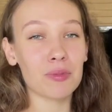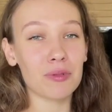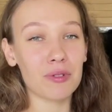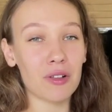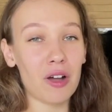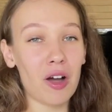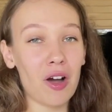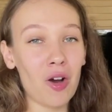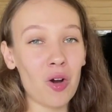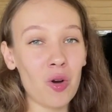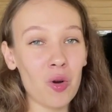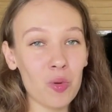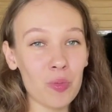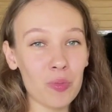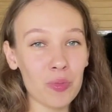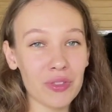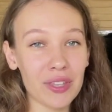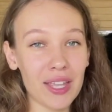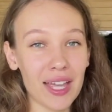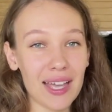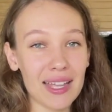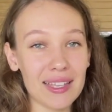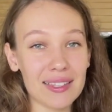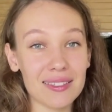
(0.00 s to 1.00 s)
hope
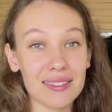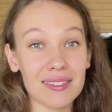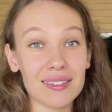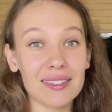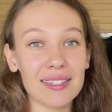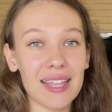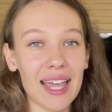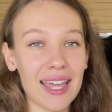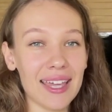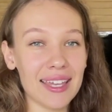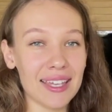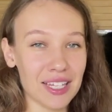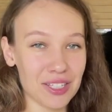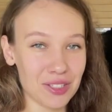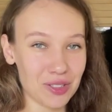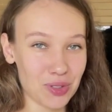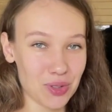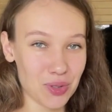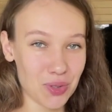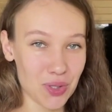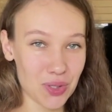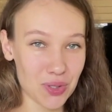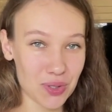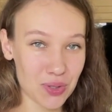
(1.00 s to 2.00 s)
that they can do it